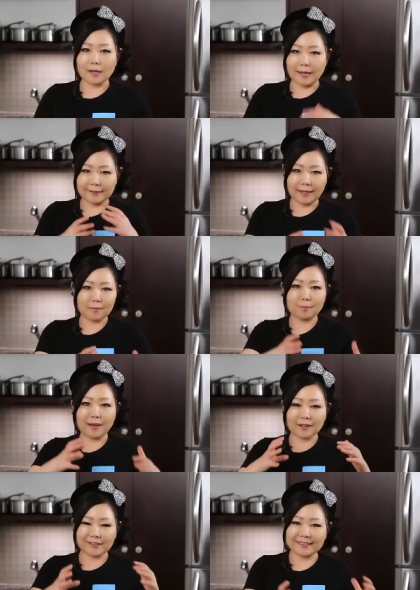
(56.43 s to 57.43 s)
and then
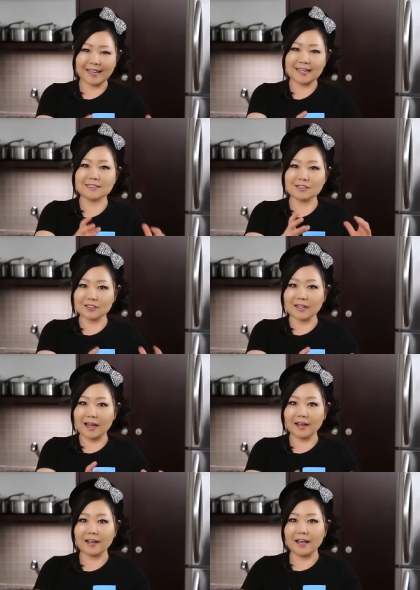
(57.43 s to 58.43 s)
make a nice
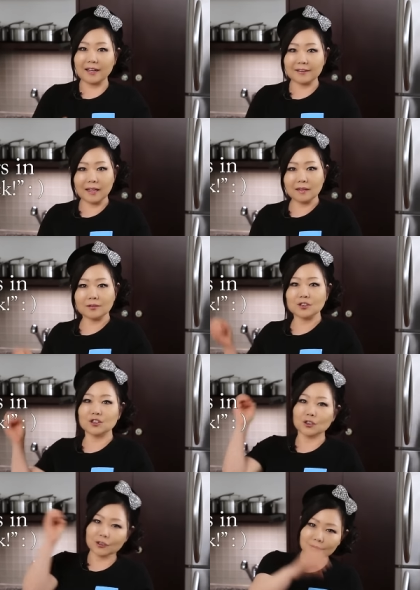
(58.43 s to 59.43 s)
stock and then
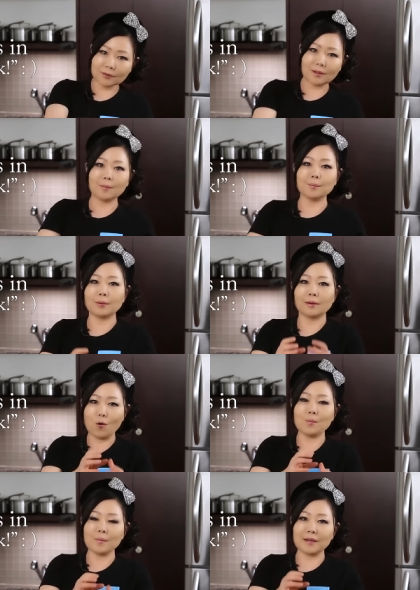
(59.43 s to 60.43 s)
just dump
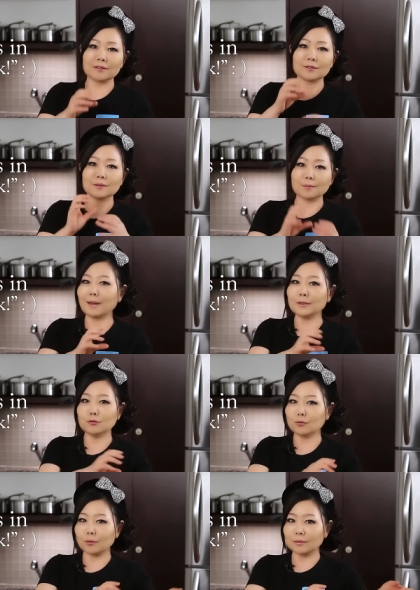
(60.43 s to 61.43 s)
homemade
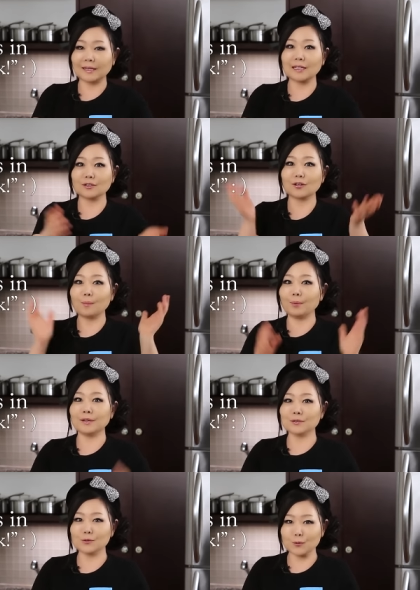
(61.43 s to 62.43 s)
mandu. That's a
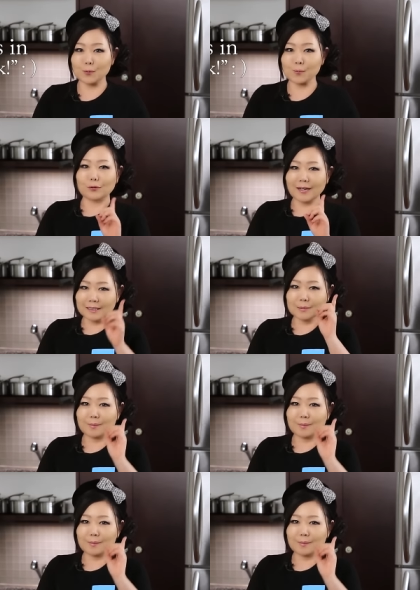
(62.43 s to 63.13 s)
dumpling soup. You guys